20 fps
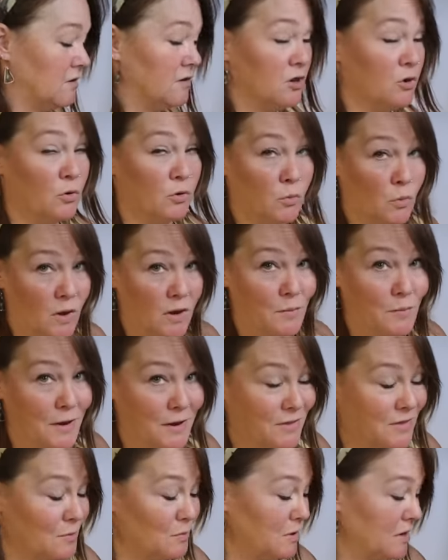You would want to
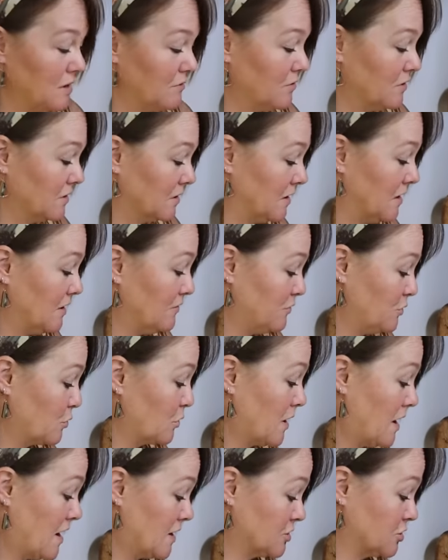make them evenly if you
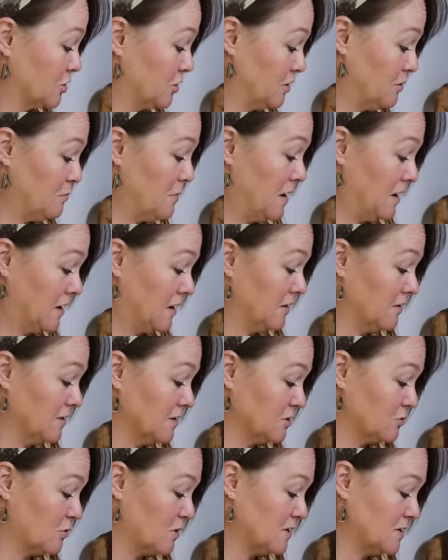were actually making
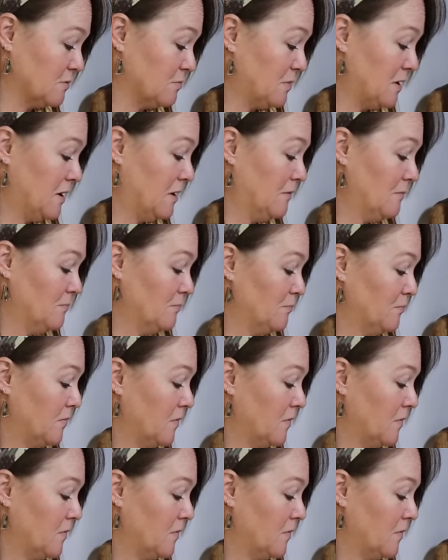this recipe.